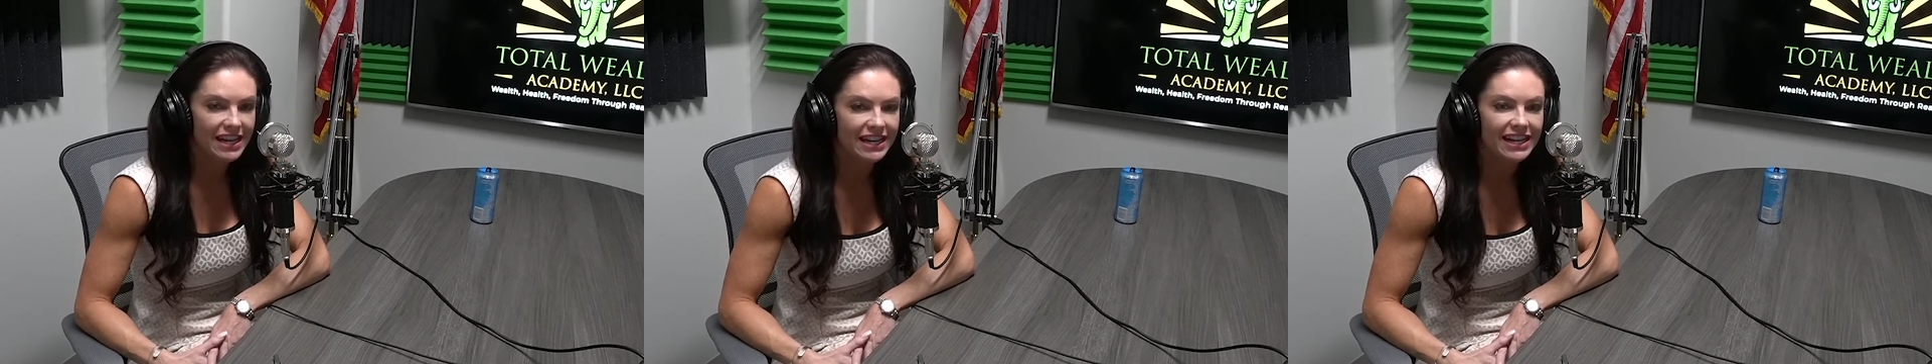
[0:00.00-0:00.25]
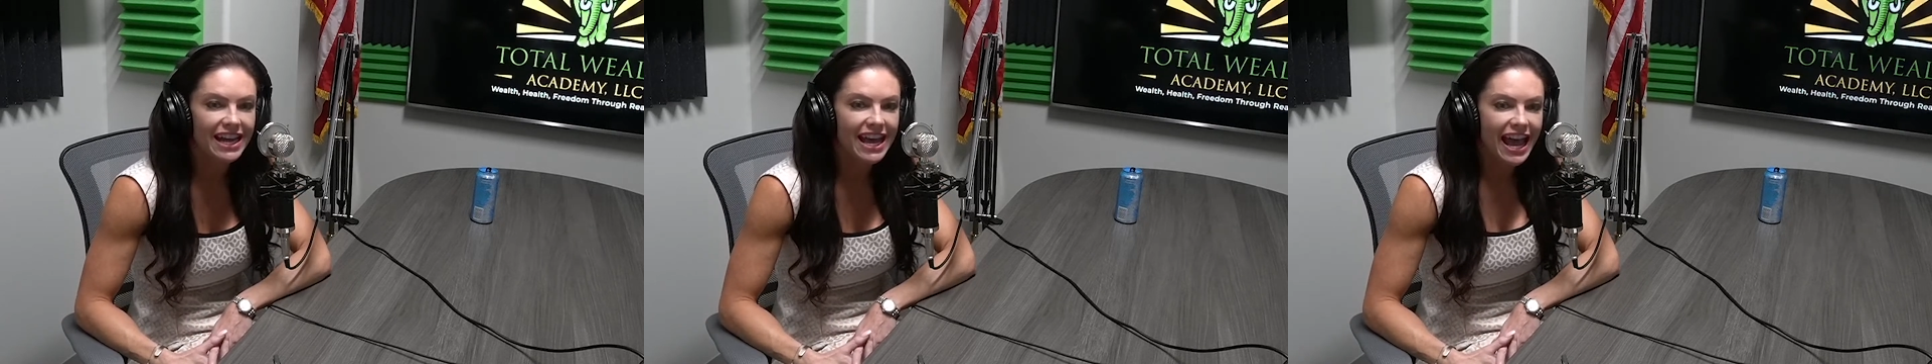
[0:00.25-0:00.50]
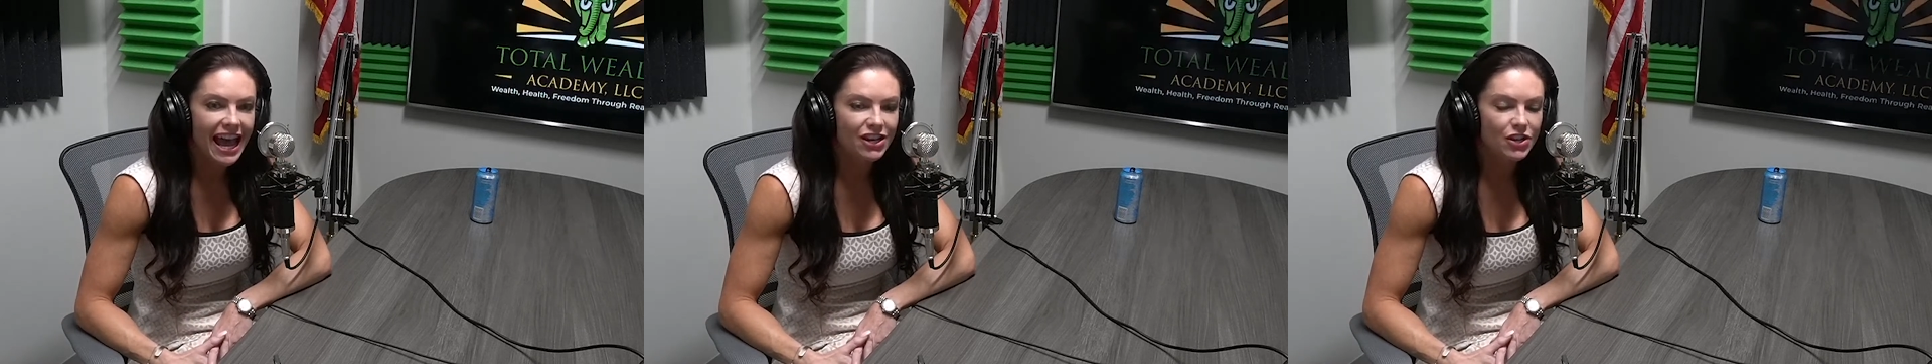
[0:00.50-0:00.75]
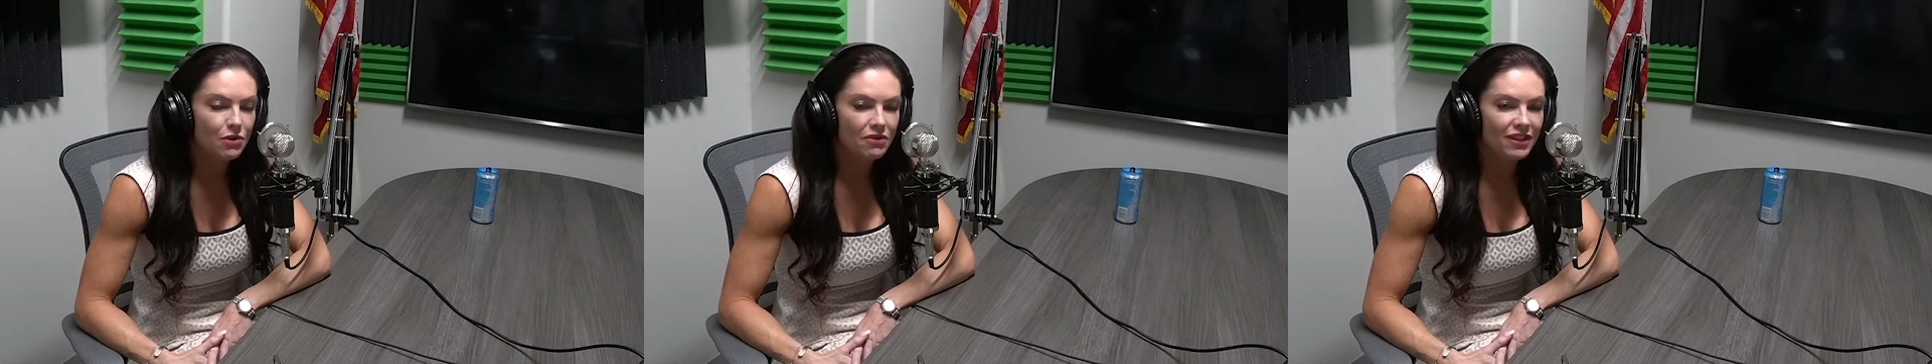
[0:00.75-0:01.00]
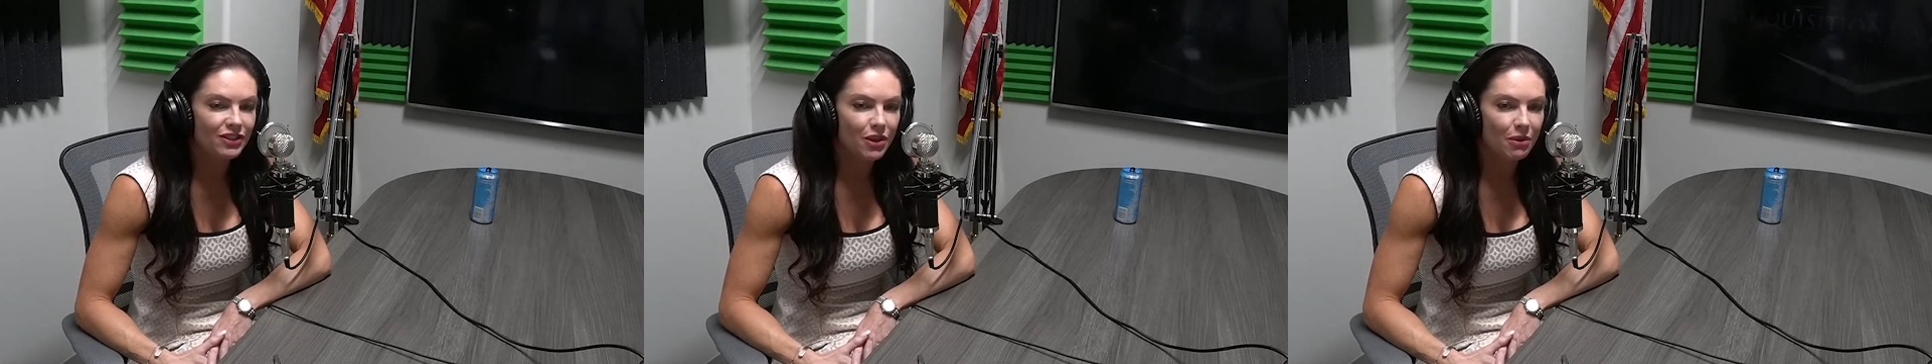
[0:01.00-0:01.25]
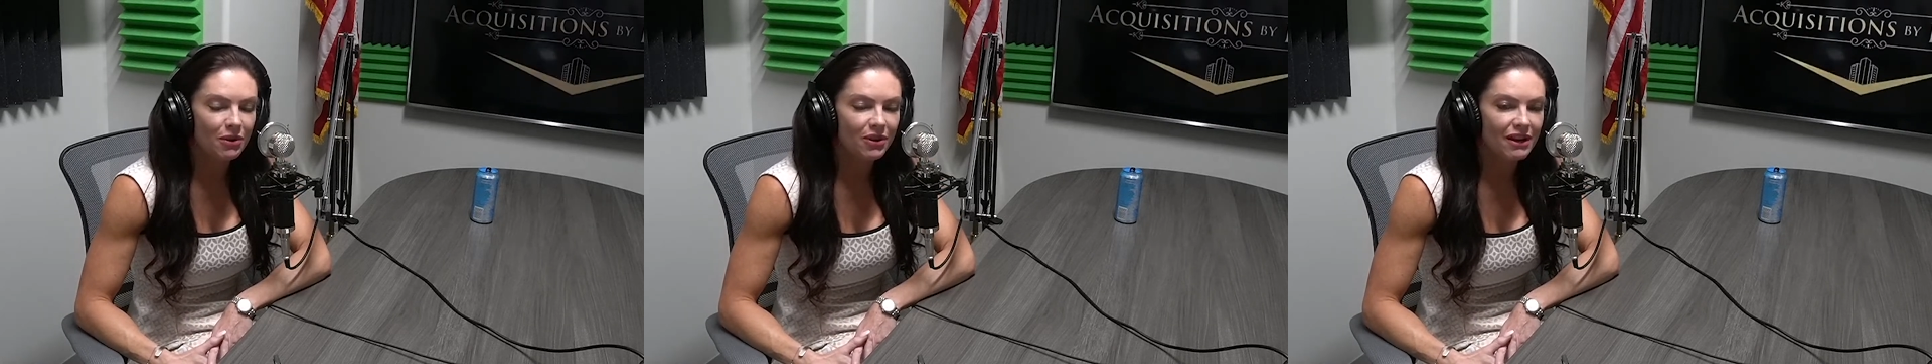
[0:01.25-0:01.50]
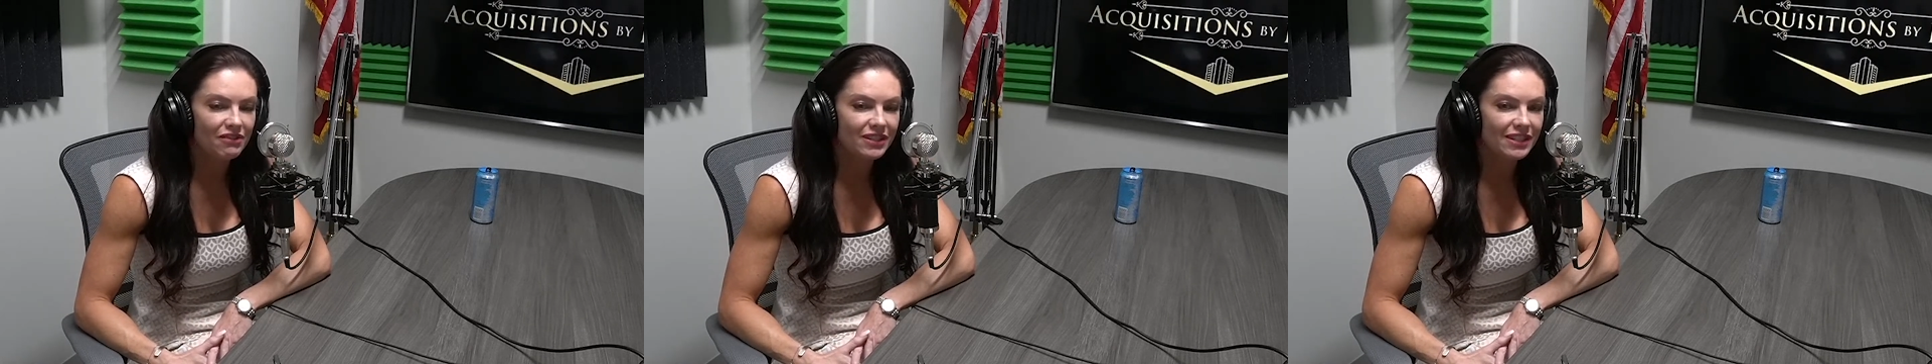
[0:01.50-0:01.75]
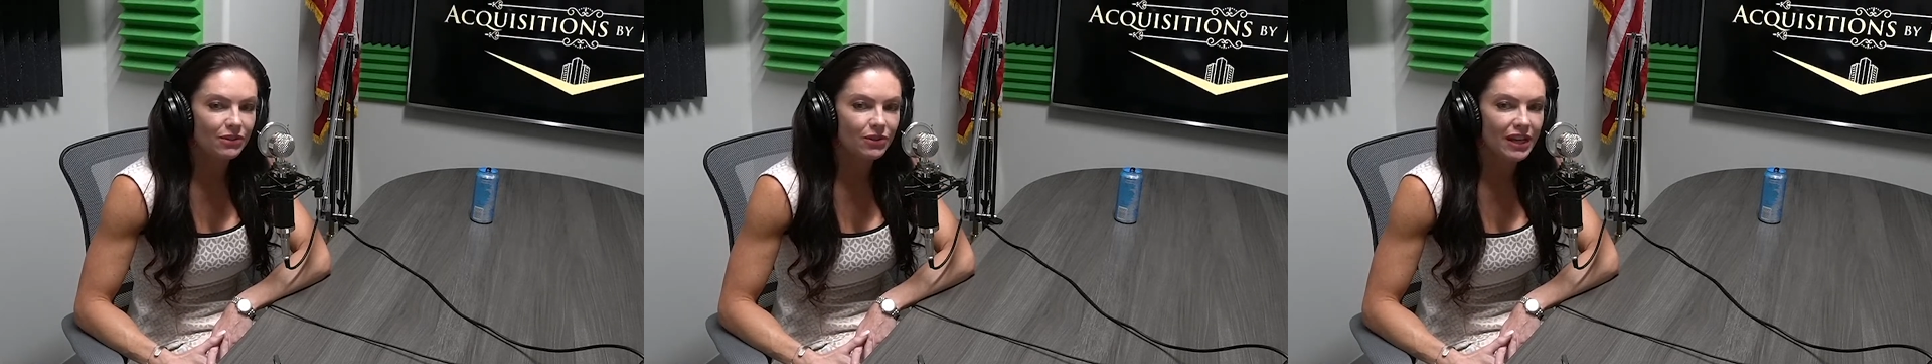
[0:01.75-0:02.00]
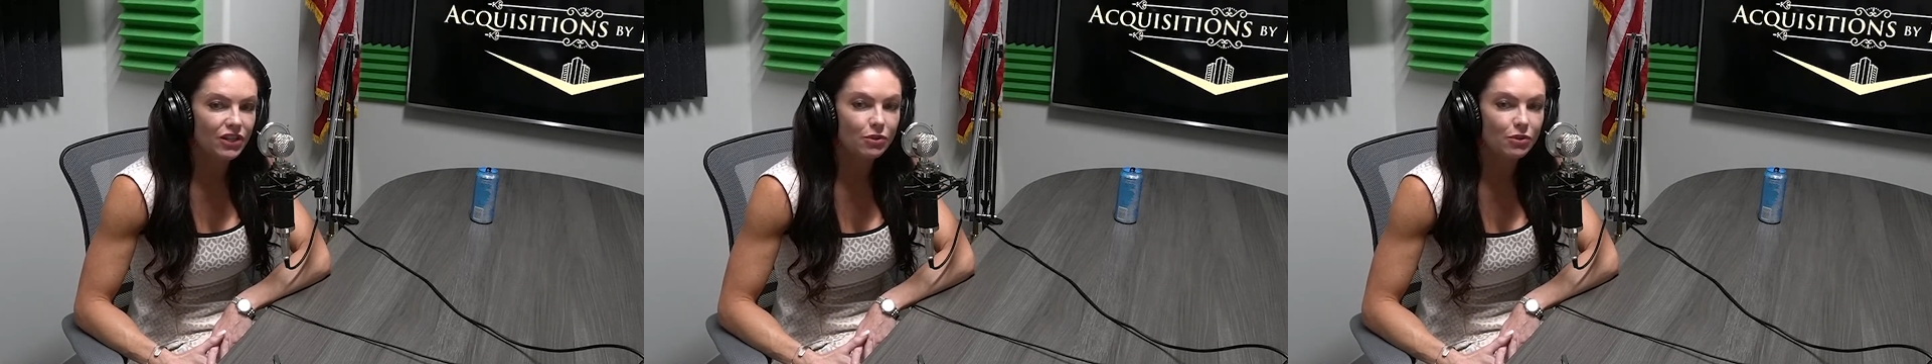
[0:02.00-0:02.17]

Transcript: and and new things going on every single day.